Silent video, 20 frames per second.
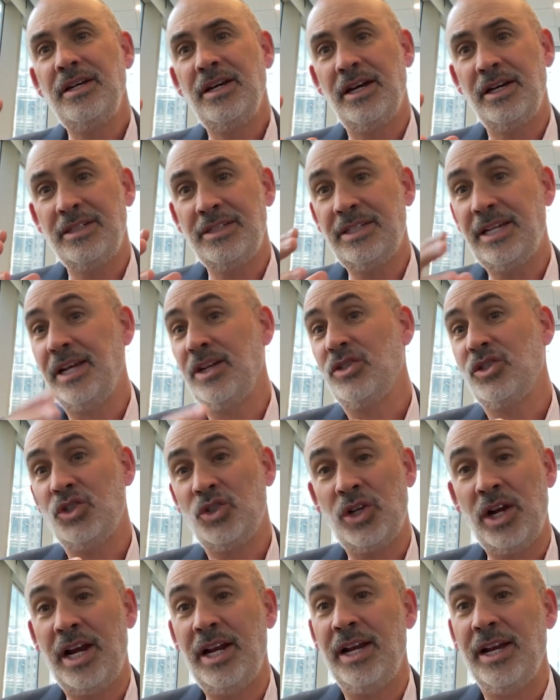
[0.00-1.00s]
sales and
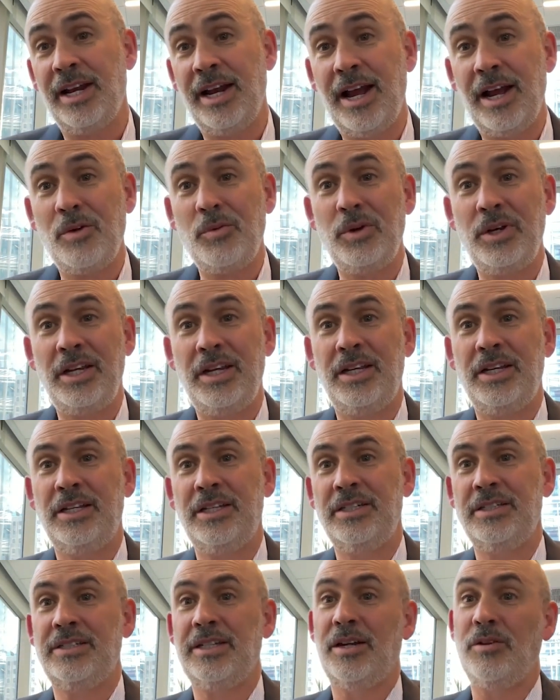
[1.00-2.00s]
trading and
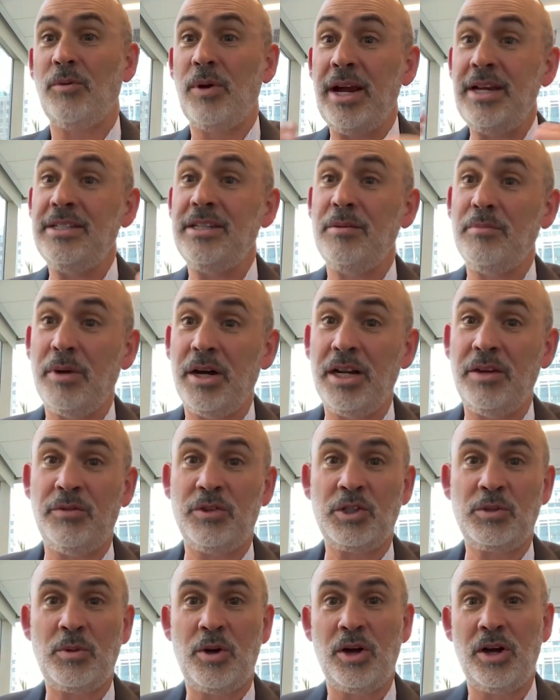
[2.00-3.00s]
equities and raising money for
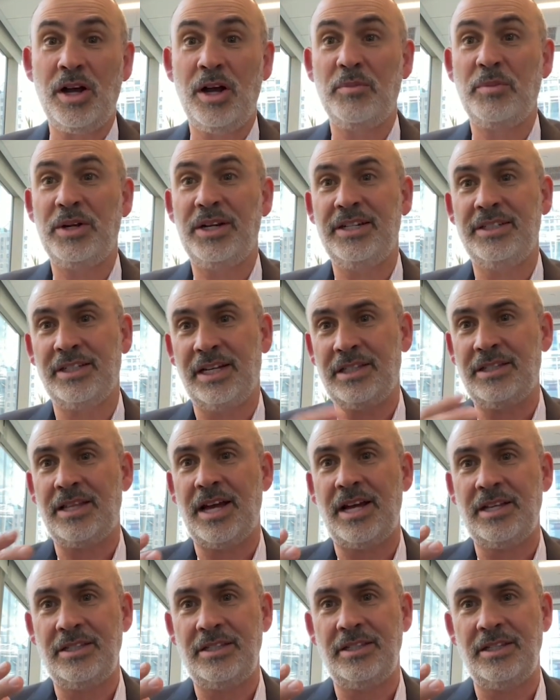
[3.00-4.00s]
small companies. Like,
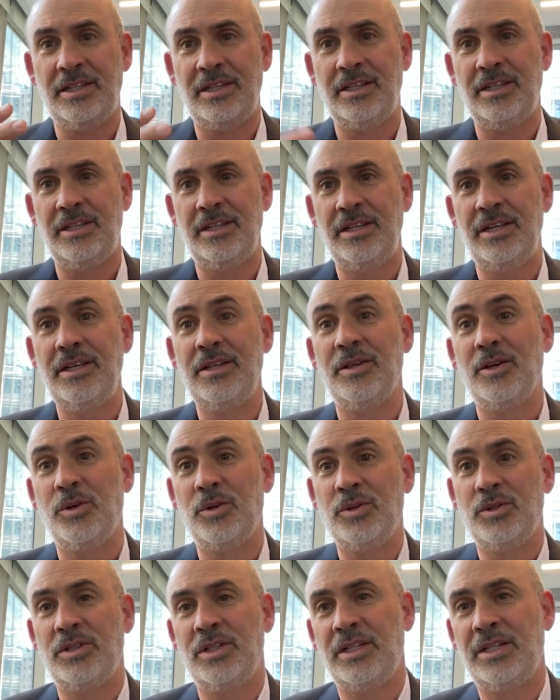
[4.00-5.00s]
that's the
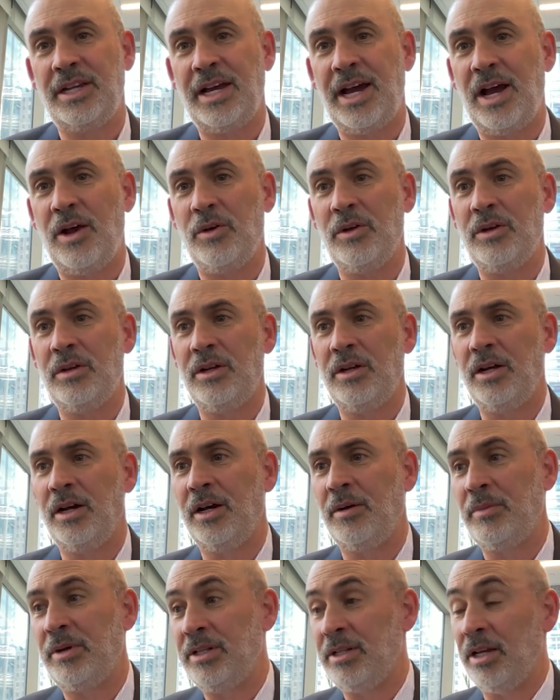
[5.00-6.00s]
ethos at Cowen,
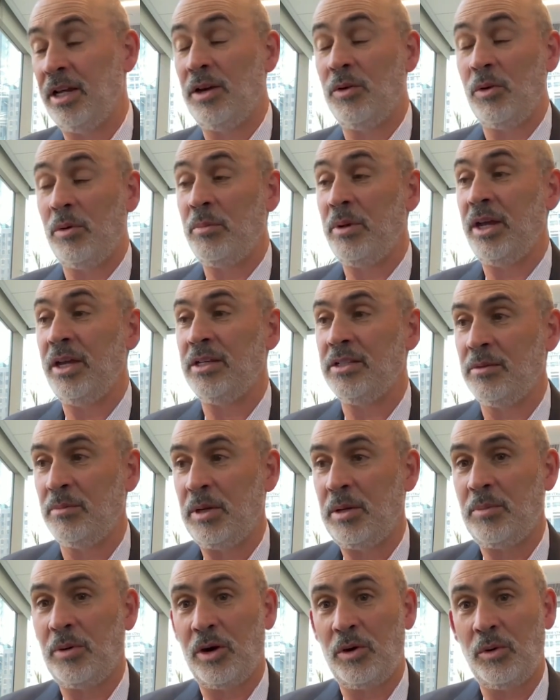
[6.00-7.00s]
and it remains a big
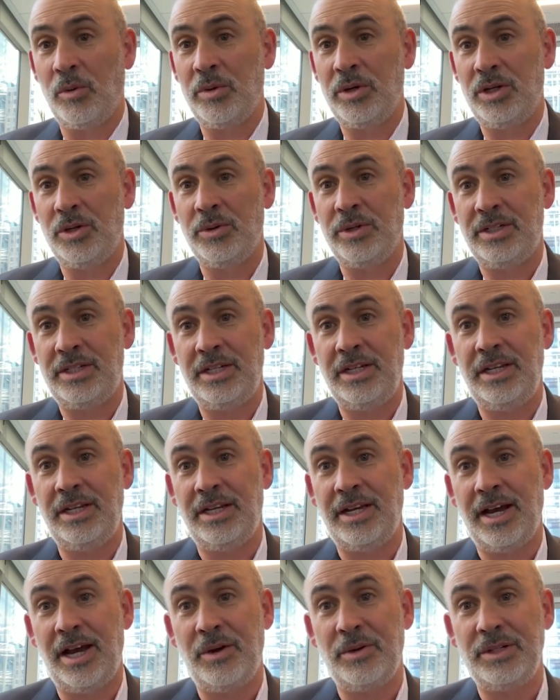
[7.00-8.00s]
part of what we do at TD
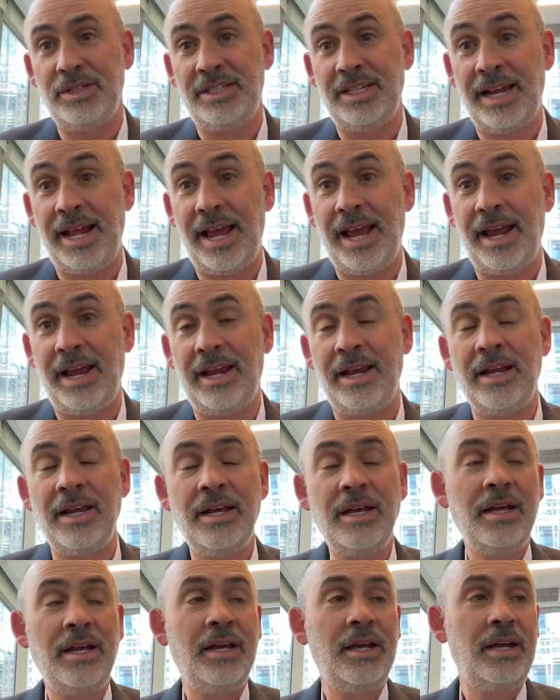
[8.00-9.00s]
Cowen today.
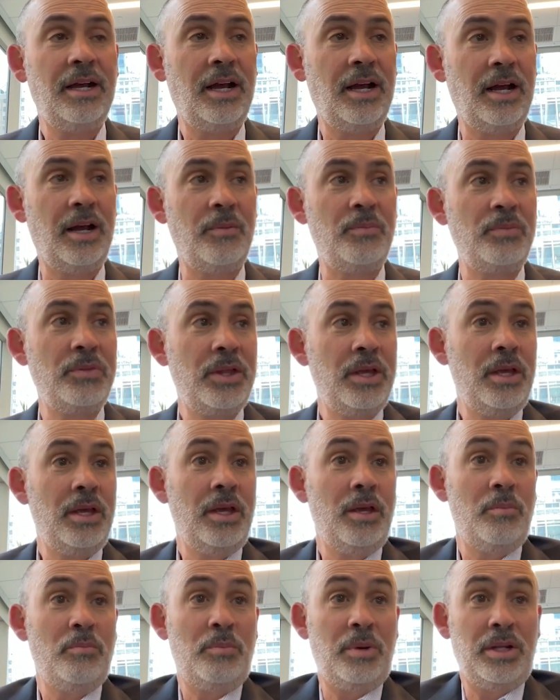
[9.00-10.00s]

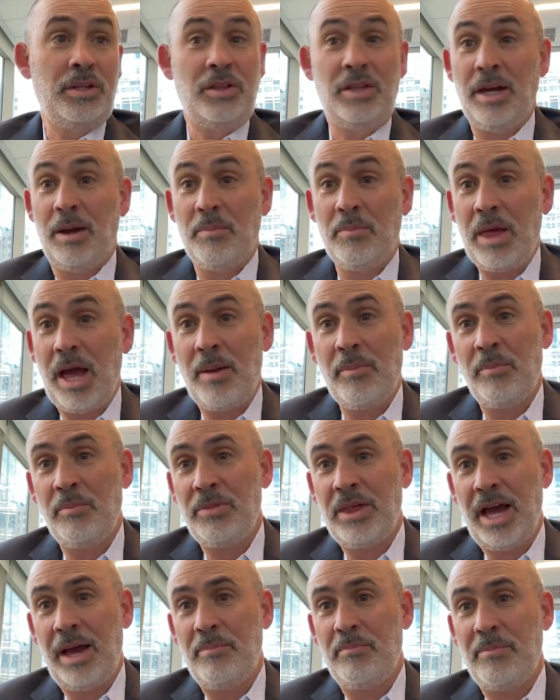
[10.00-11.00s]
But
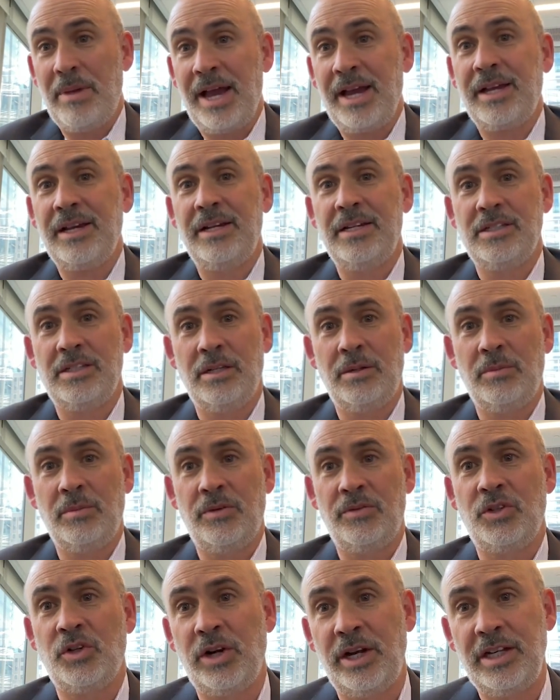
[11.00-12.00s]
that mechanism of
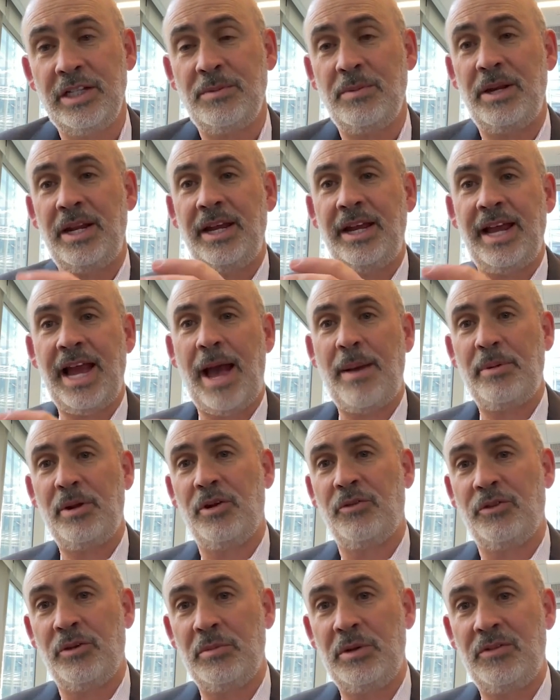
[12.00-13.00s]
transmitting capital
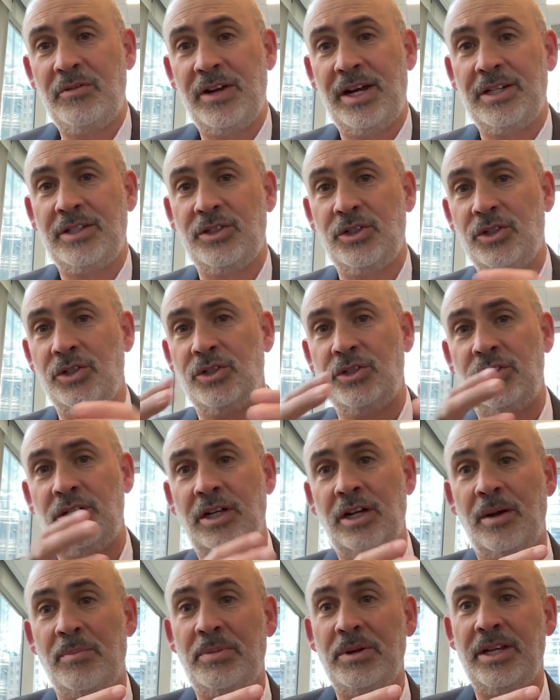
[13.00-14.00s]
from investors to
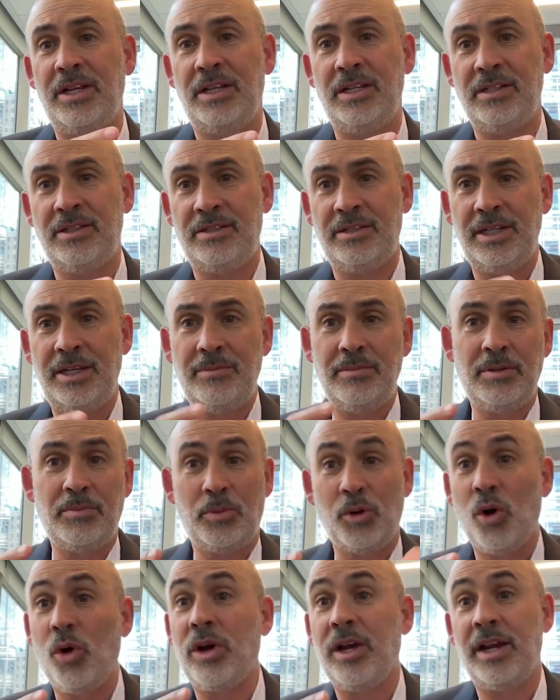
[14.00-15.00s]
companies seemed
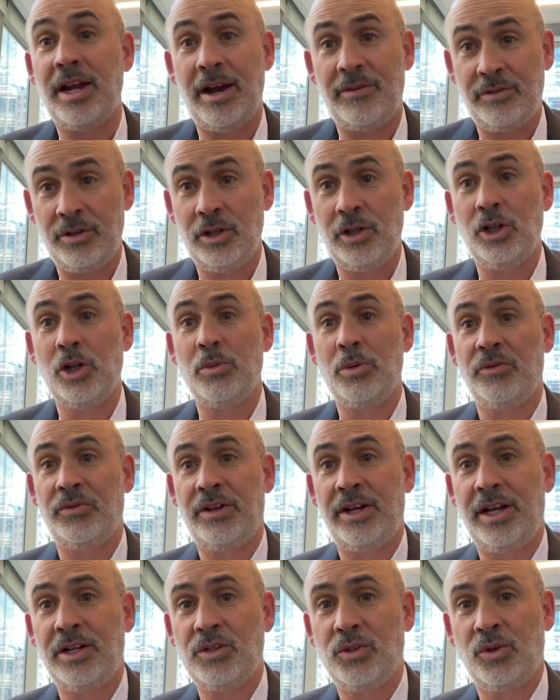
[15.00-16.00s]
broken after the global
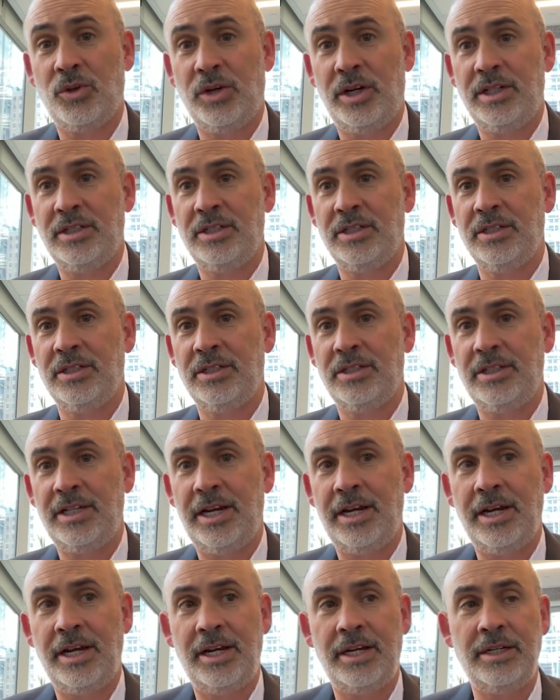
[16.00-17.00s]
financial crisis,
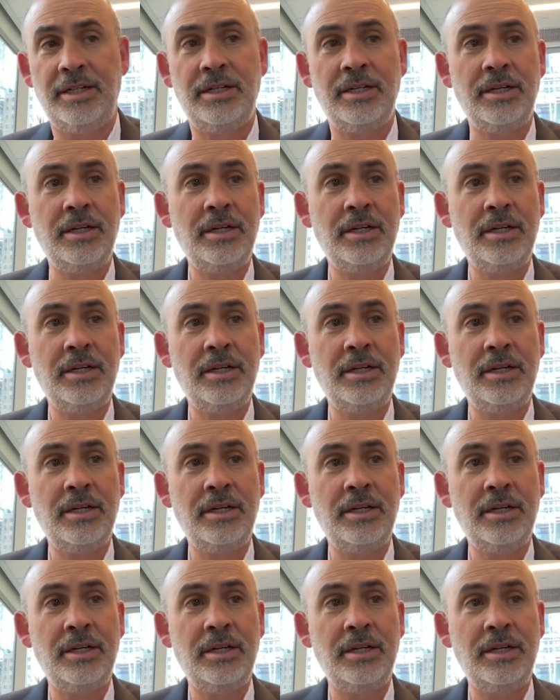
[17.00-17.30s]
and